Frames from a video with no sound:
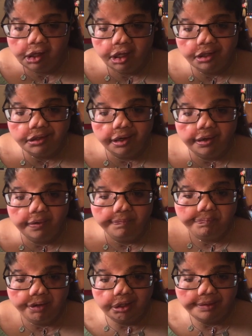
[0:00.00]
So,
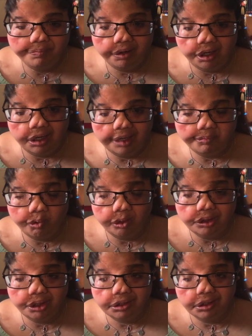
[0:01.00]
first part I'm going
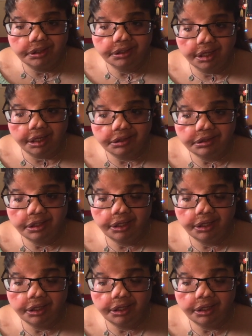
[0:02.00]
to discuss